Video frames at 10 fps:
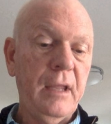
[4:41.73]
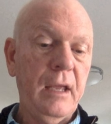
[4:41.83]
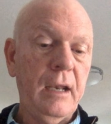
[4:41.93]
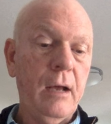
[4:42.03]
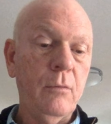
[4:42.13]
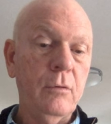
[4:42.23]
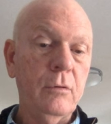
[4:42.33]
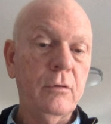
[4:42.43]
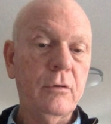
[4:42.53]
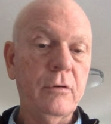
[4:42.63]
and I will
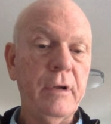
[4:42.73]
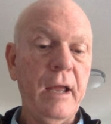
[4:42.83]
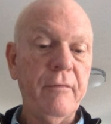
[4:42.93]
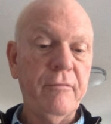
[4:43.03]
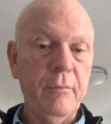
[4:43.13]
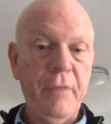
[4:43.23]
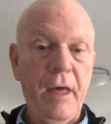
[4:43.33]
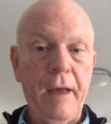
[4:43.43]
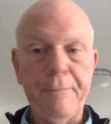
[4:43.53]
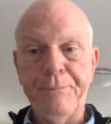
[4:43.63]
create from that.